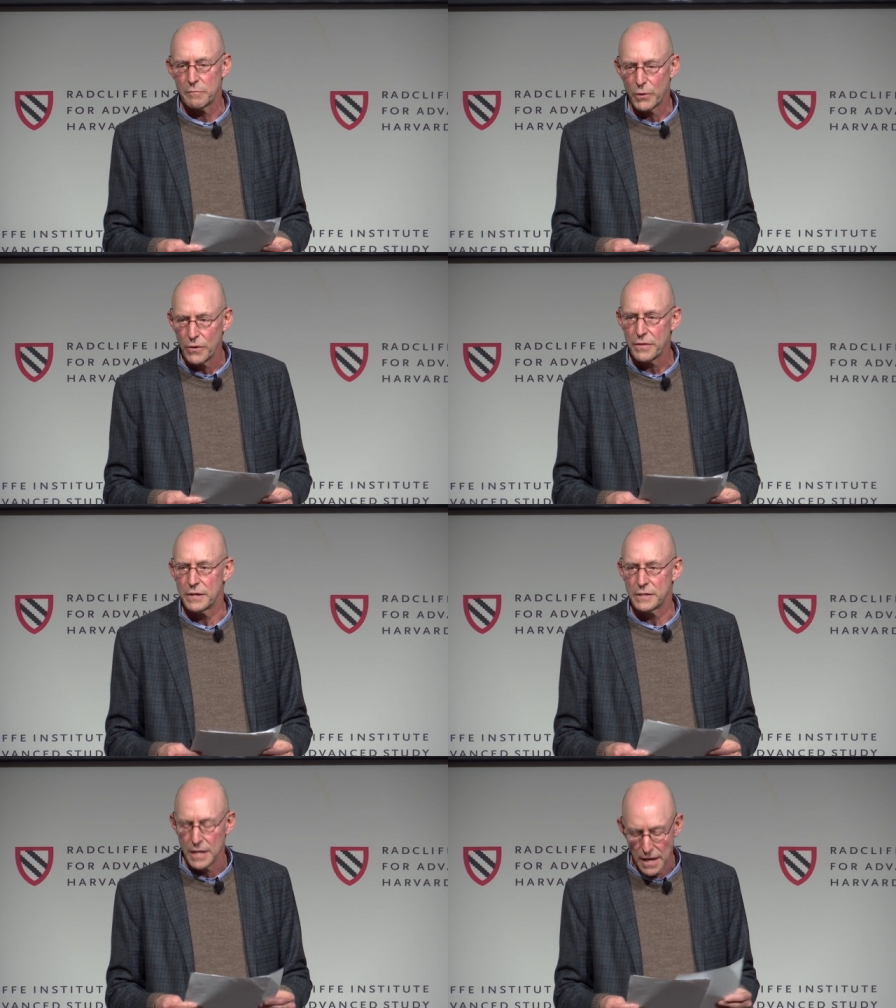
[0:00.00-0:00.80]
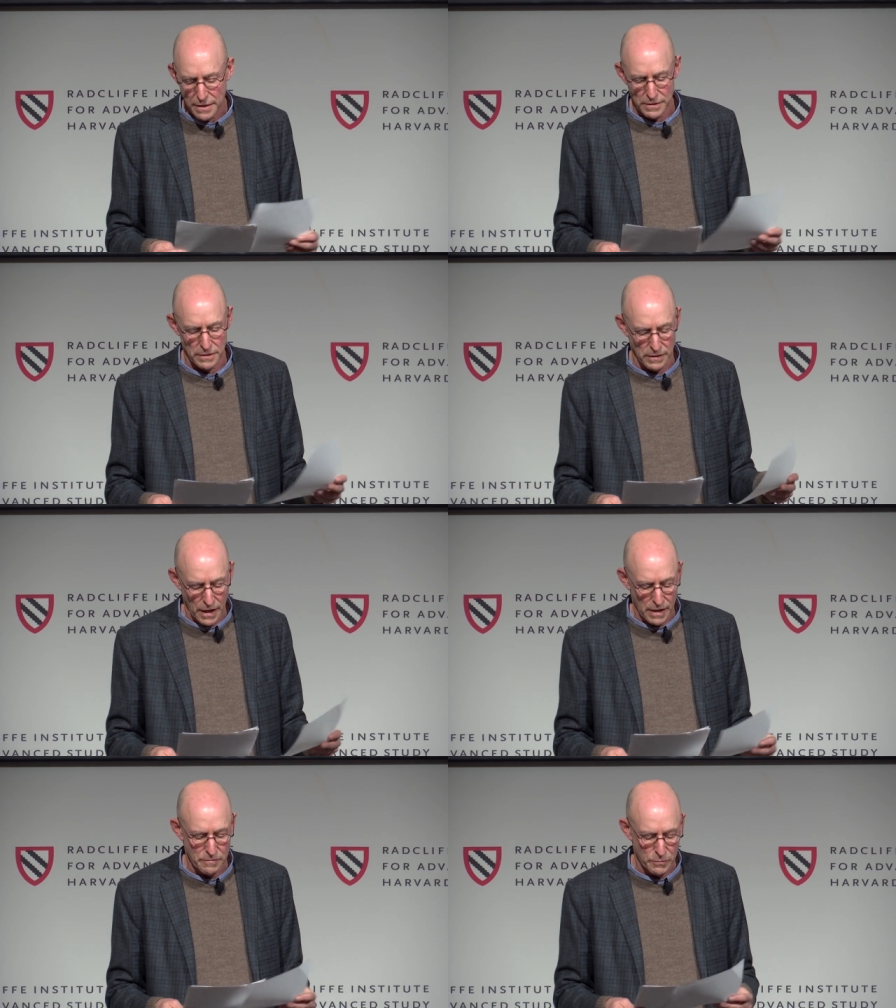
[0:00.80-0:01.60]
Birth and death is a
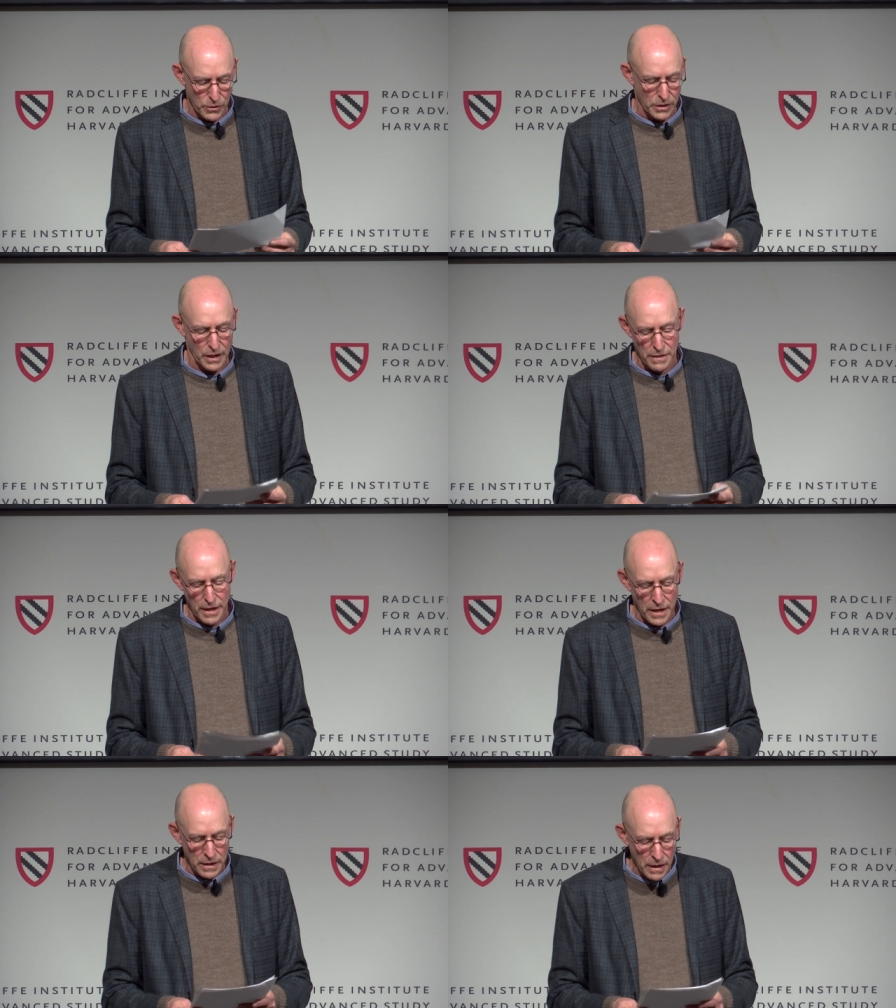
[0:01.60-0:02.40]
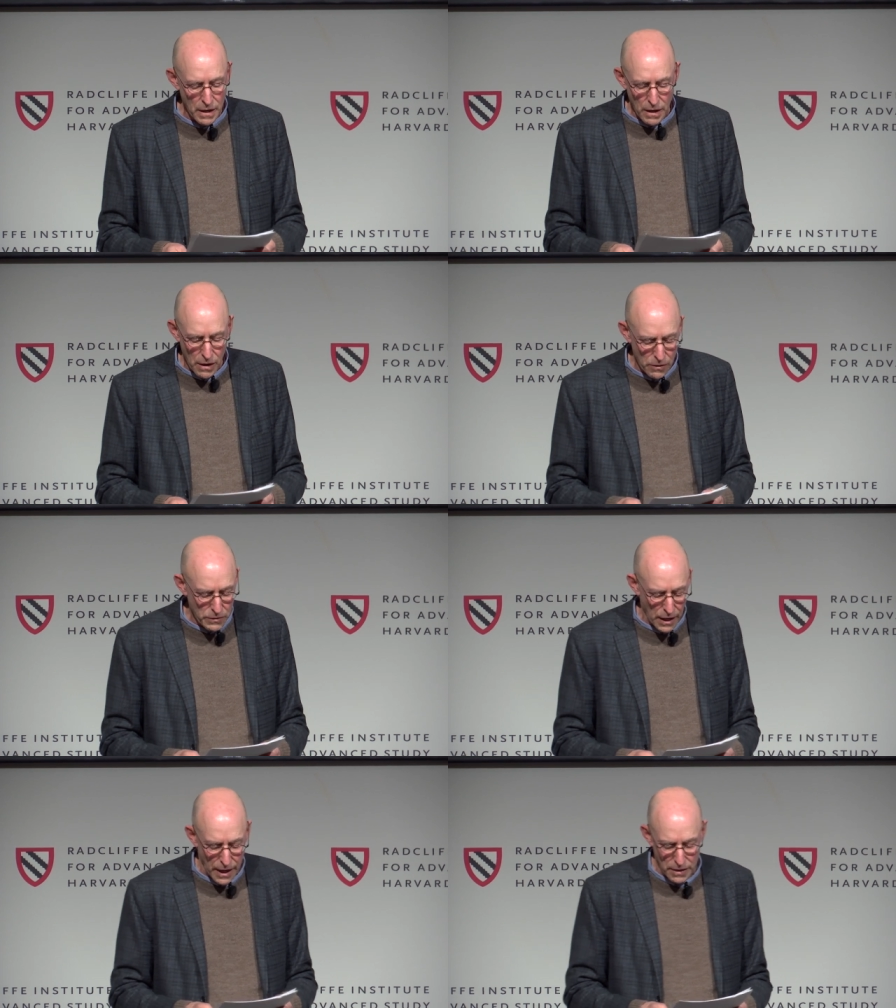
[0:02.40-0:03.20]
lot of work. And then, oh
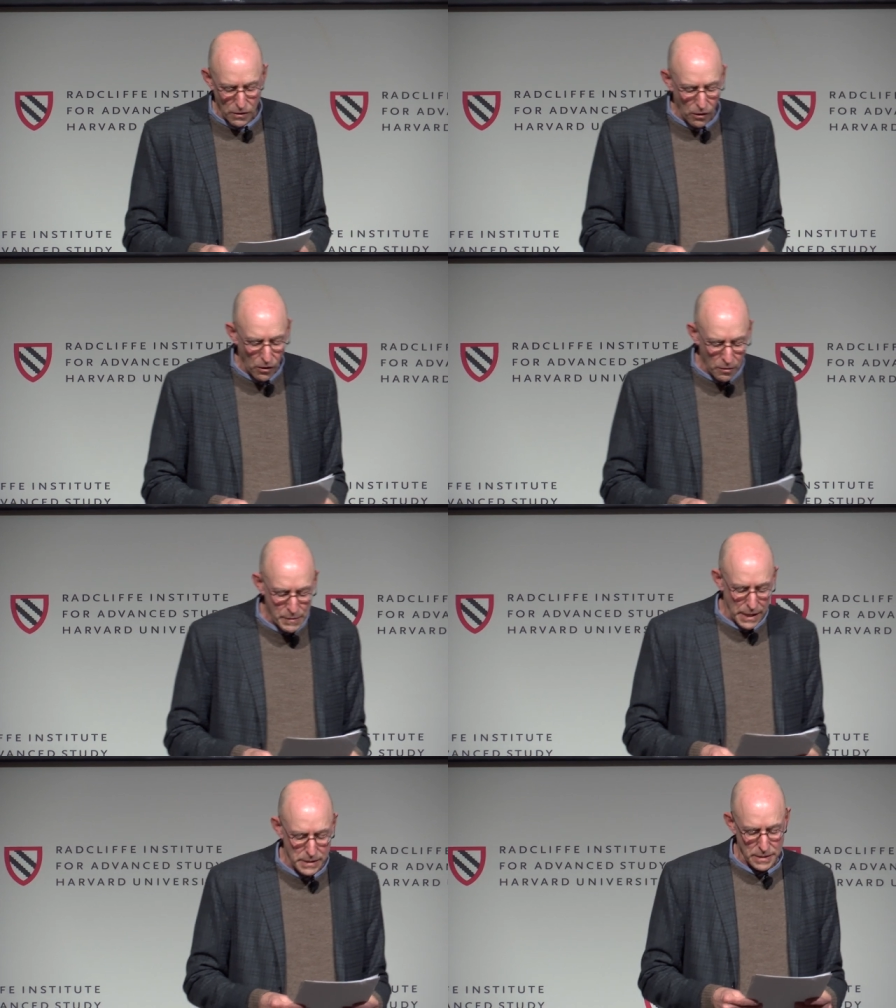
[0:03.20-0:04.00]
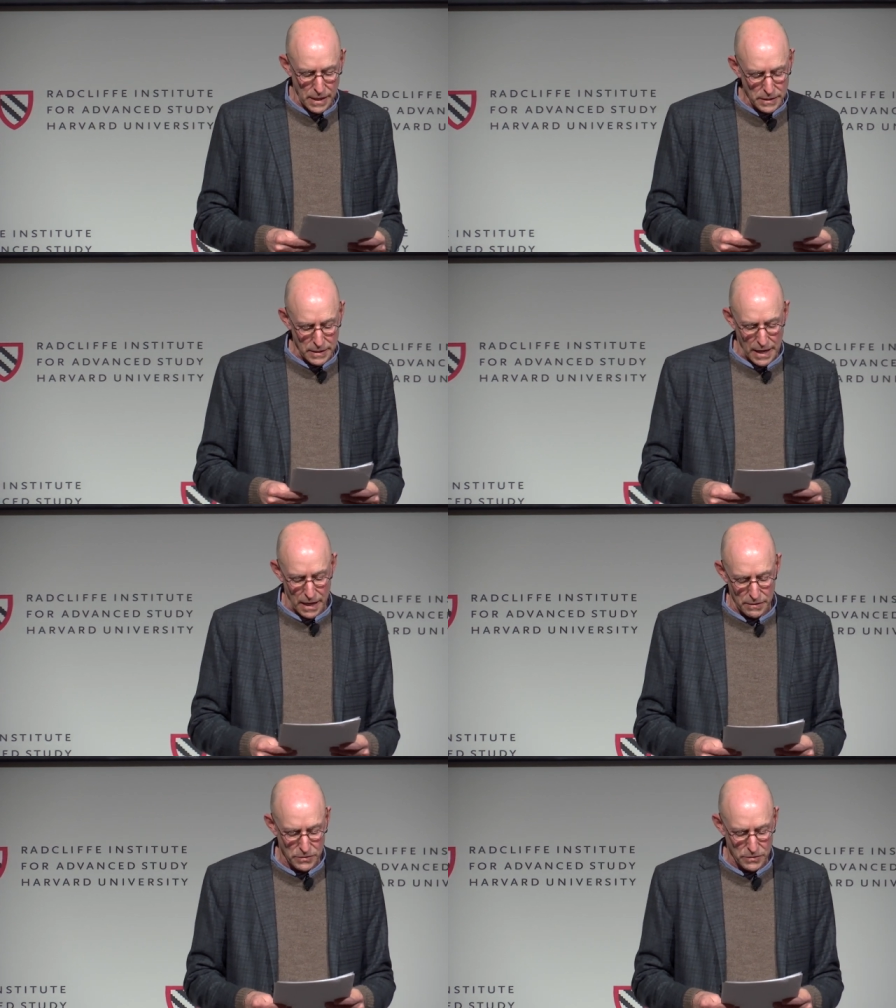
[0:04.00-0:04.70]
God, it all makes sense now.